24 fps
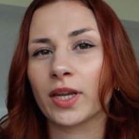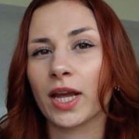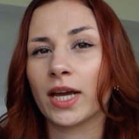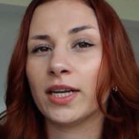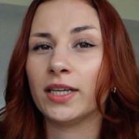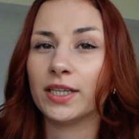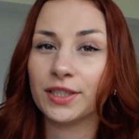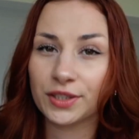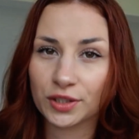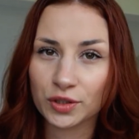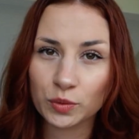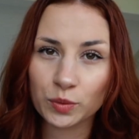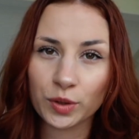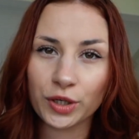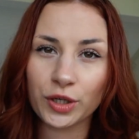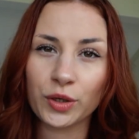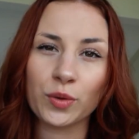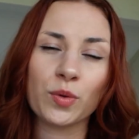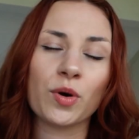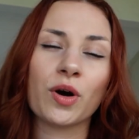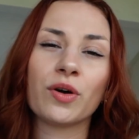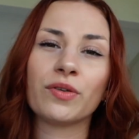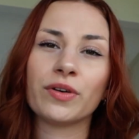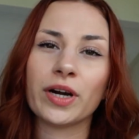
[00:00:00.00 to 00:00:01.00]
And this is where
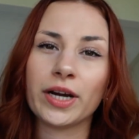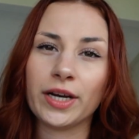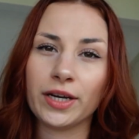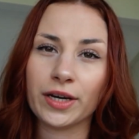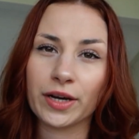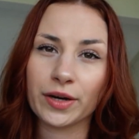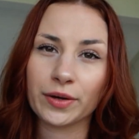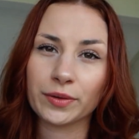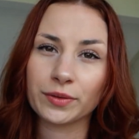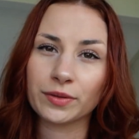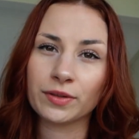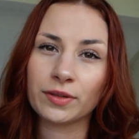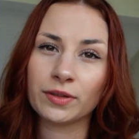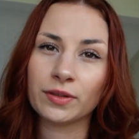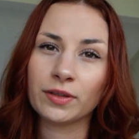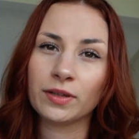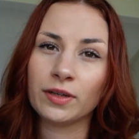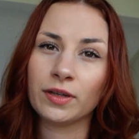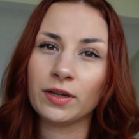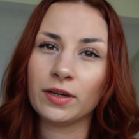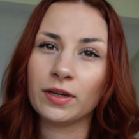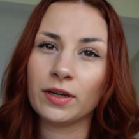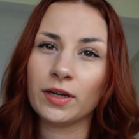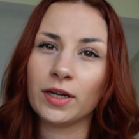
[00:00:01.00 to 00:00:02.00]
you are right now.
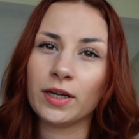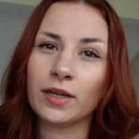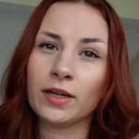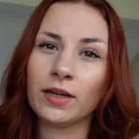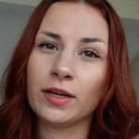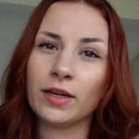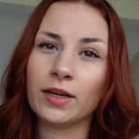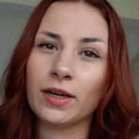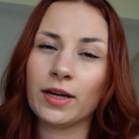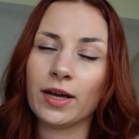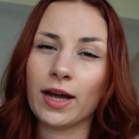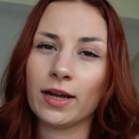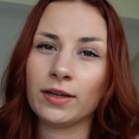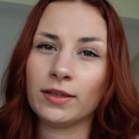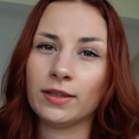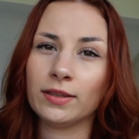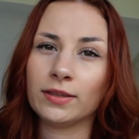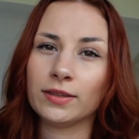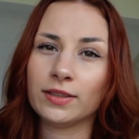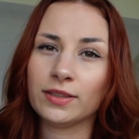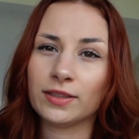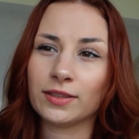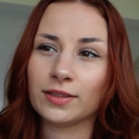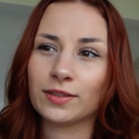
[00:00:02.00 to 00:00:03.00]

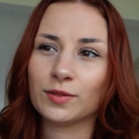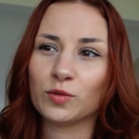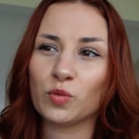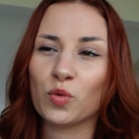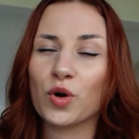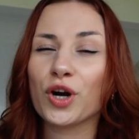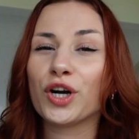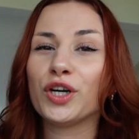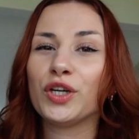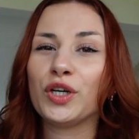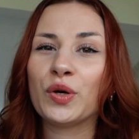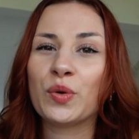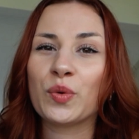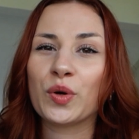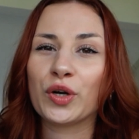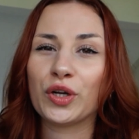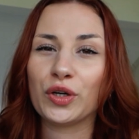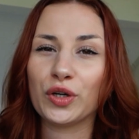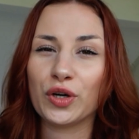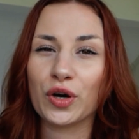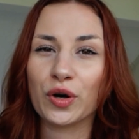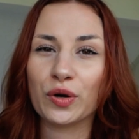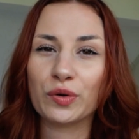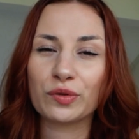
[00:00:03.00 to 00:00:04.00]
And where do you want
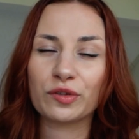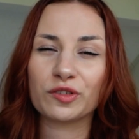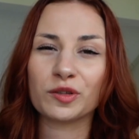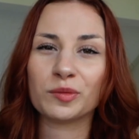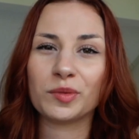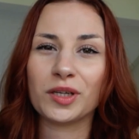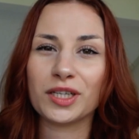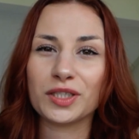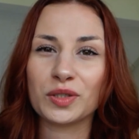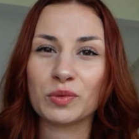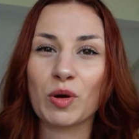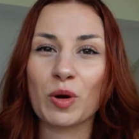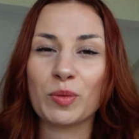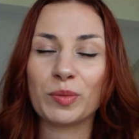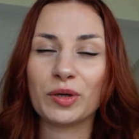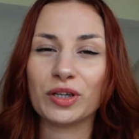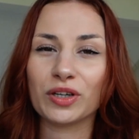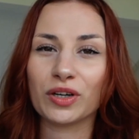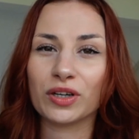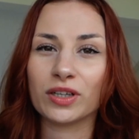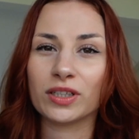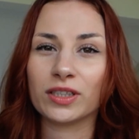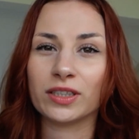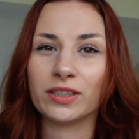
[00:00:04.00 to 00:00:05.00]
to go from this
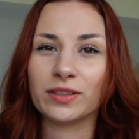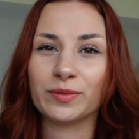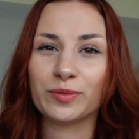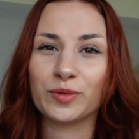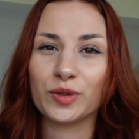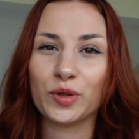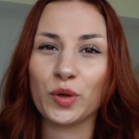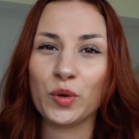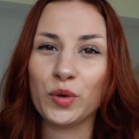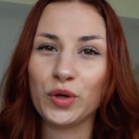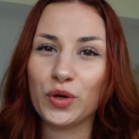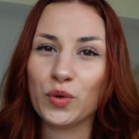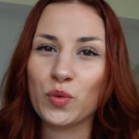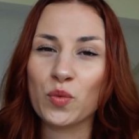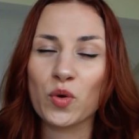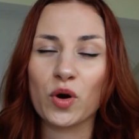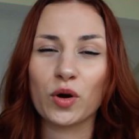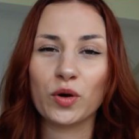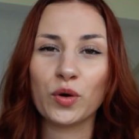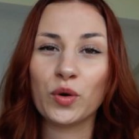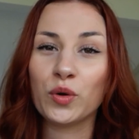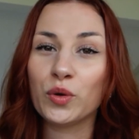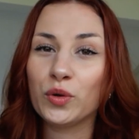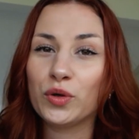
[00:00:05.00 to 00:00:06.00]
moment on? Who
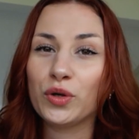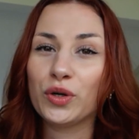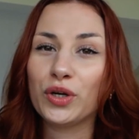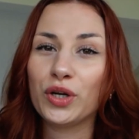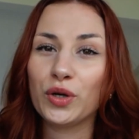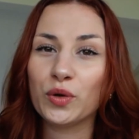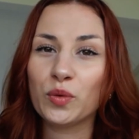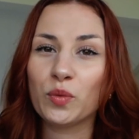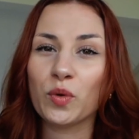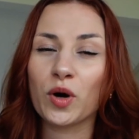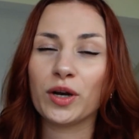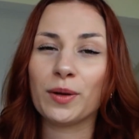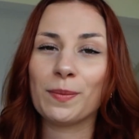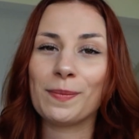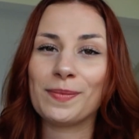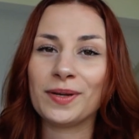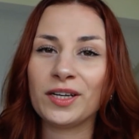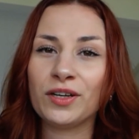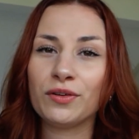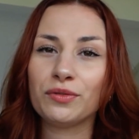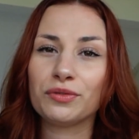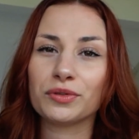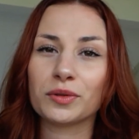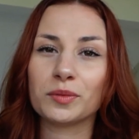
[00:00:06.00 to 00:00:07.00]
do you want to
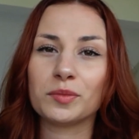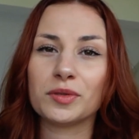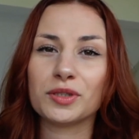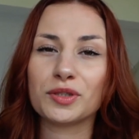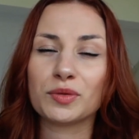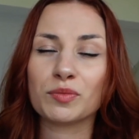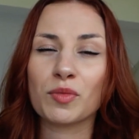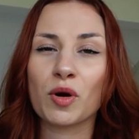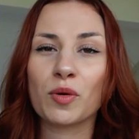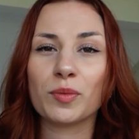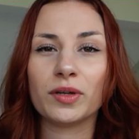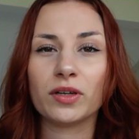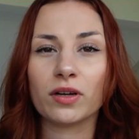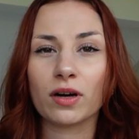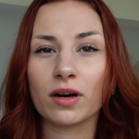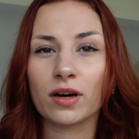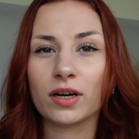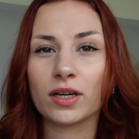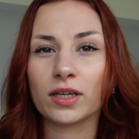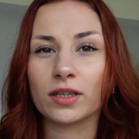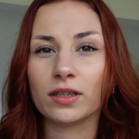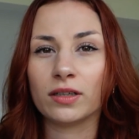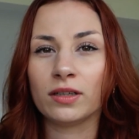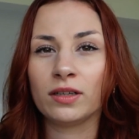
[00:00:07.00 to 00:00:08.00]
be from this moment
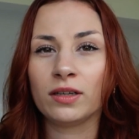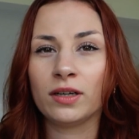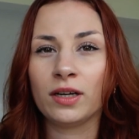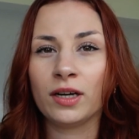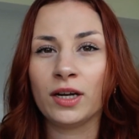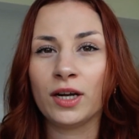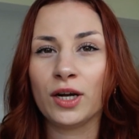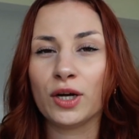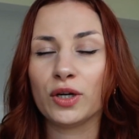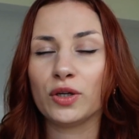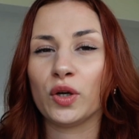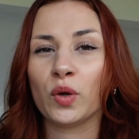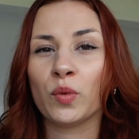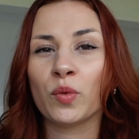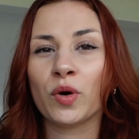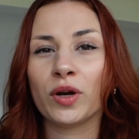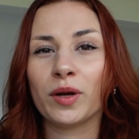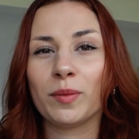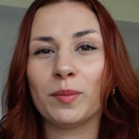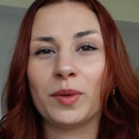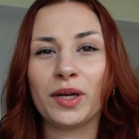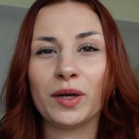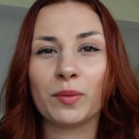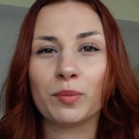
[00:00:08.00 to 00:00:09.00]
on? Do you
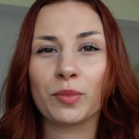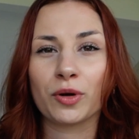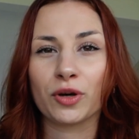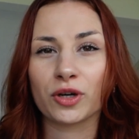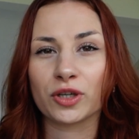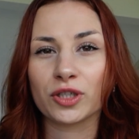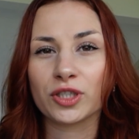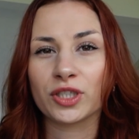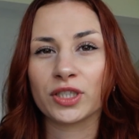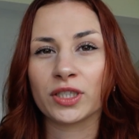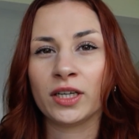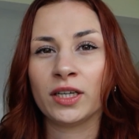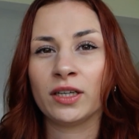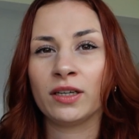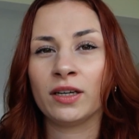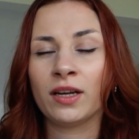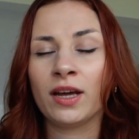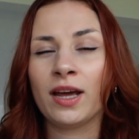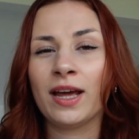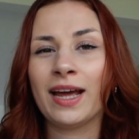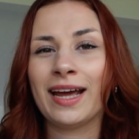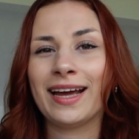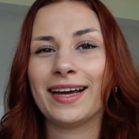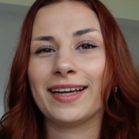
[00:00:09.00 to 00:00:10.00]
want to be a
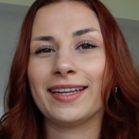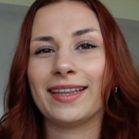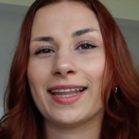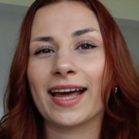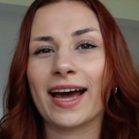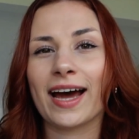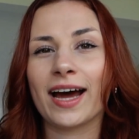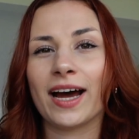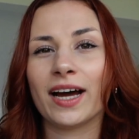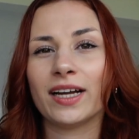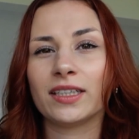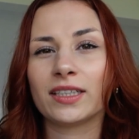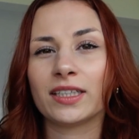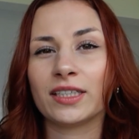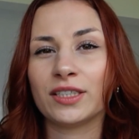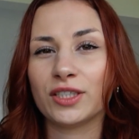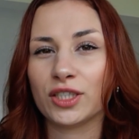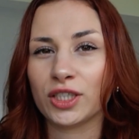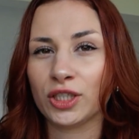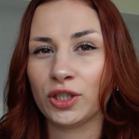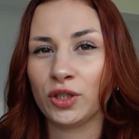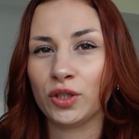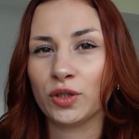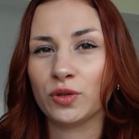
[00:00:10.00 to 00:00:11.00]
person that
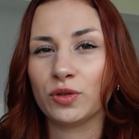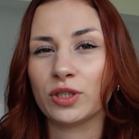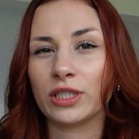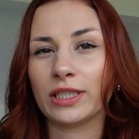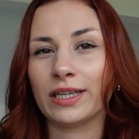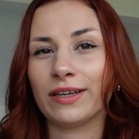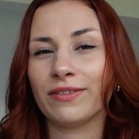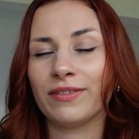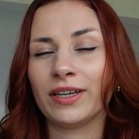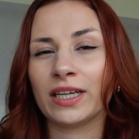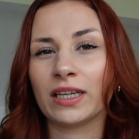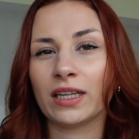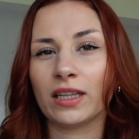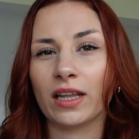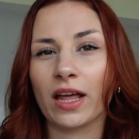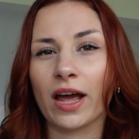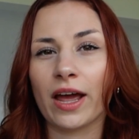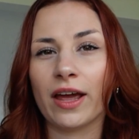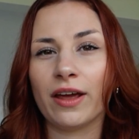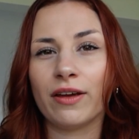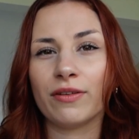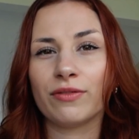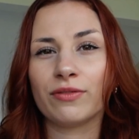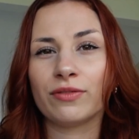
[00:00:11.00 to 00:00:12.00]
continues living
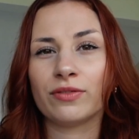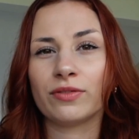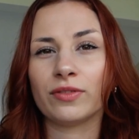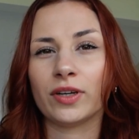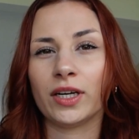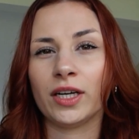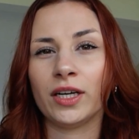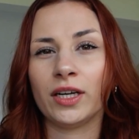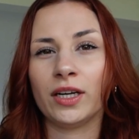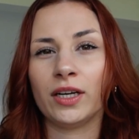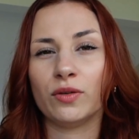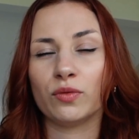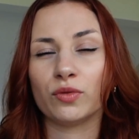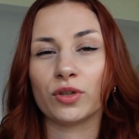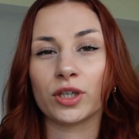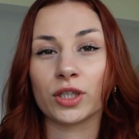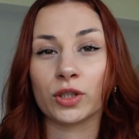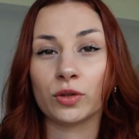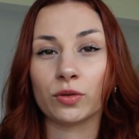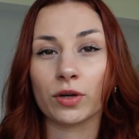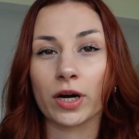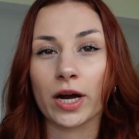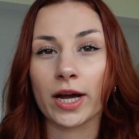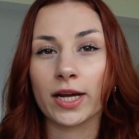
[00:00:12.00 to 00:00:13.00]
life in
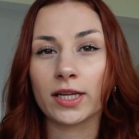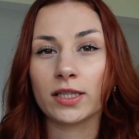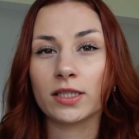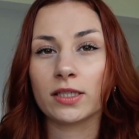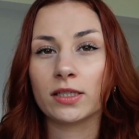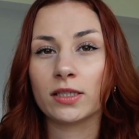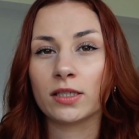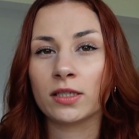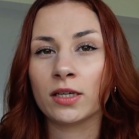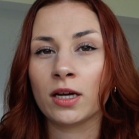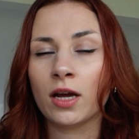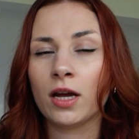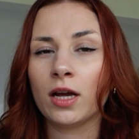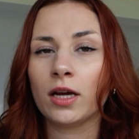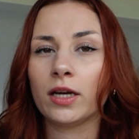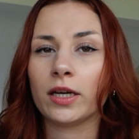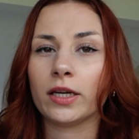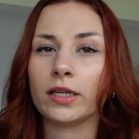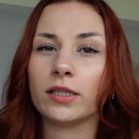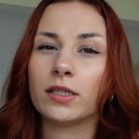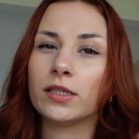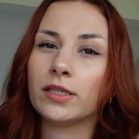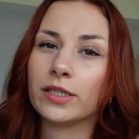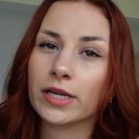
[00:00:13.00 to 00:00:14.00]
regret,
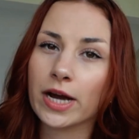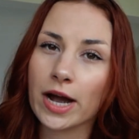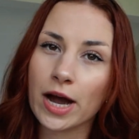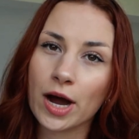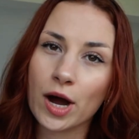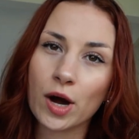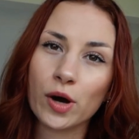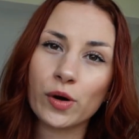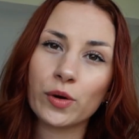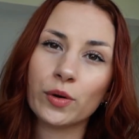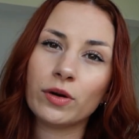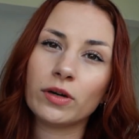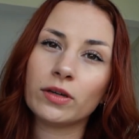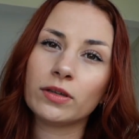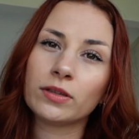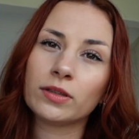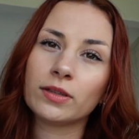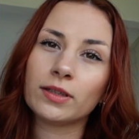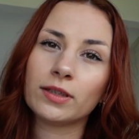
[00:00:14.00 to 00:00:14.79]
in doubt,